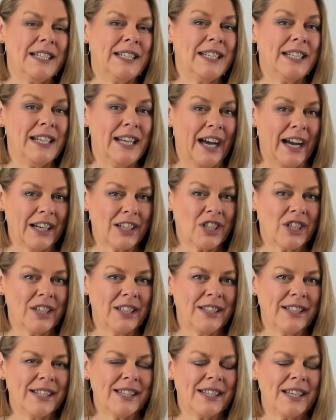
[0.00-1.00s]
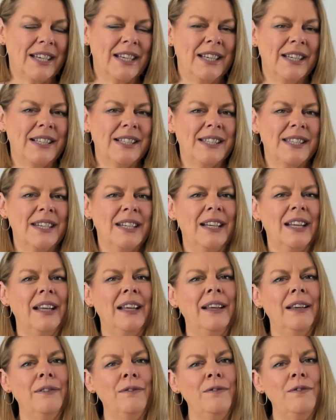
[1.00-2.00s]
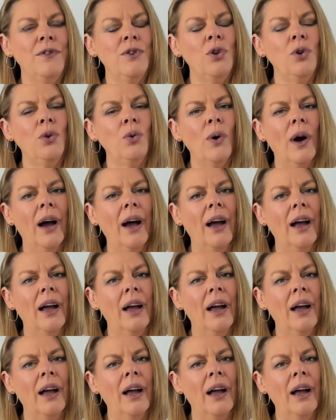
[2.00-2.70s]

deductions is that if you